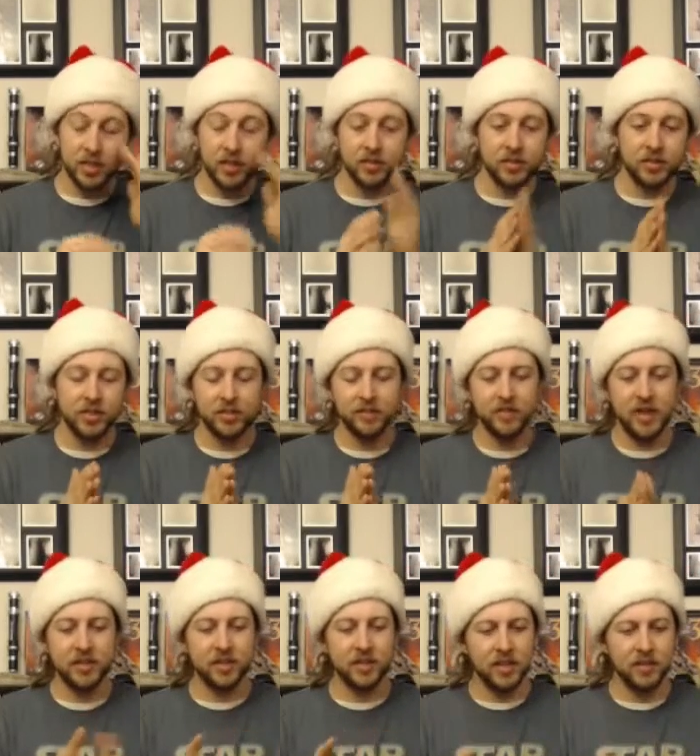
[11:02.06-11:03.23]
she goes and she
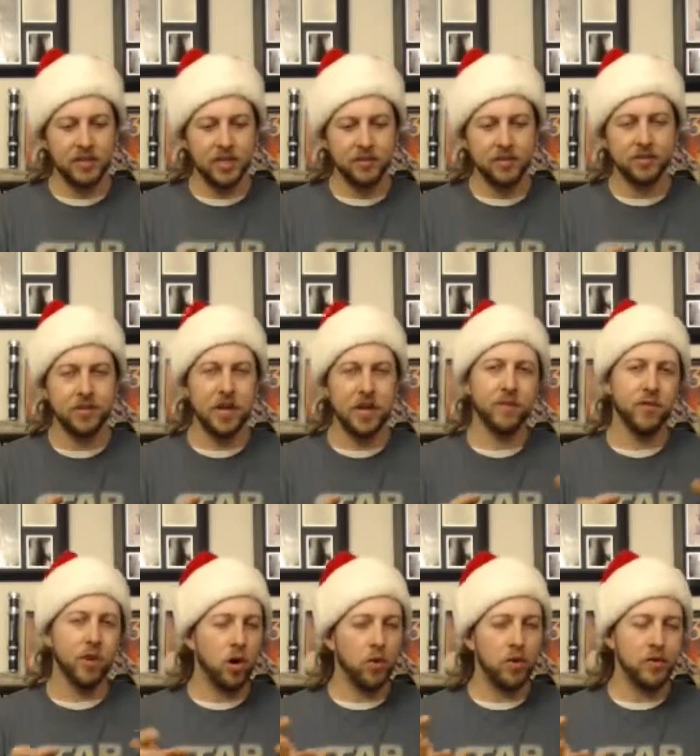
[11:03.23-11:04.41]
finds the lightsaber, because it was kind of
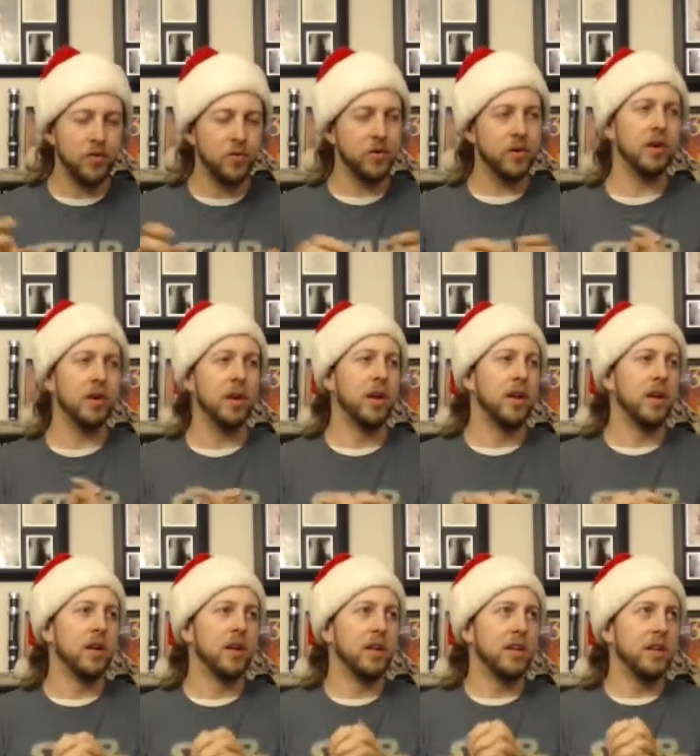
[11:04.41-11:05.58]
calling to her,
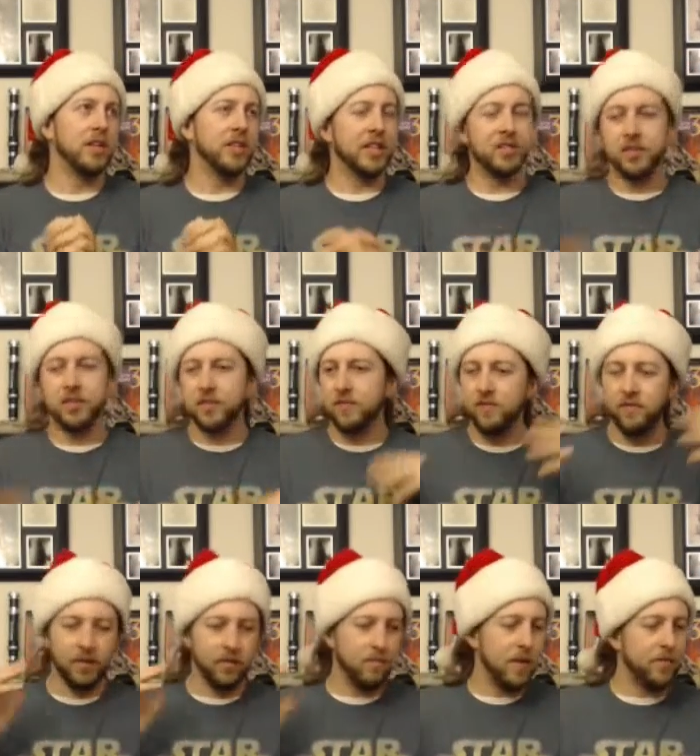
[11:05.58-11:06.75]
and she gets all these,
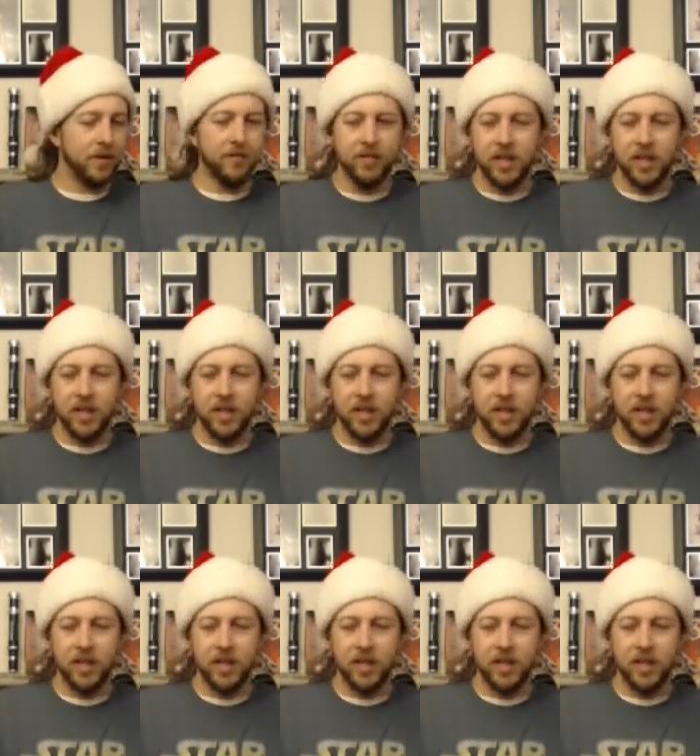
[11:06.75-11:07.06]
like, memory